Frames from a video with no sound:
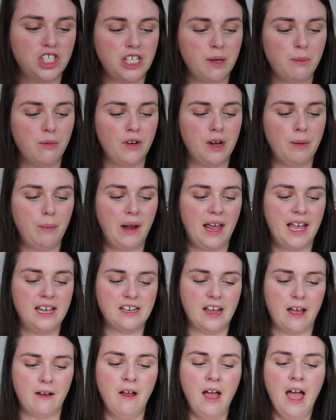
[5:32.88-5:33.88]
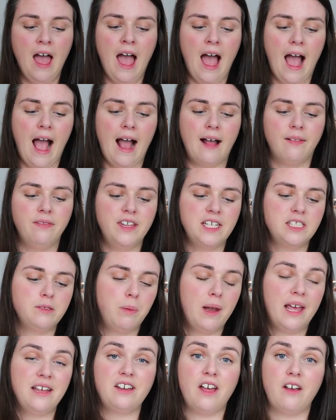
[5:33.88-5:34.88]
shimmery Play-Doh. And this
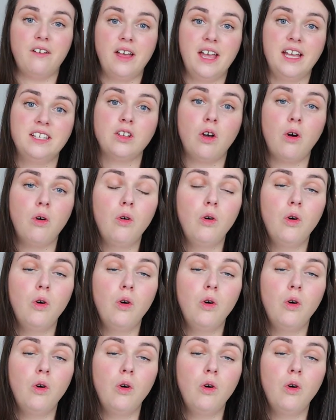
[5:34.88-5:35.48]
Play-Doh is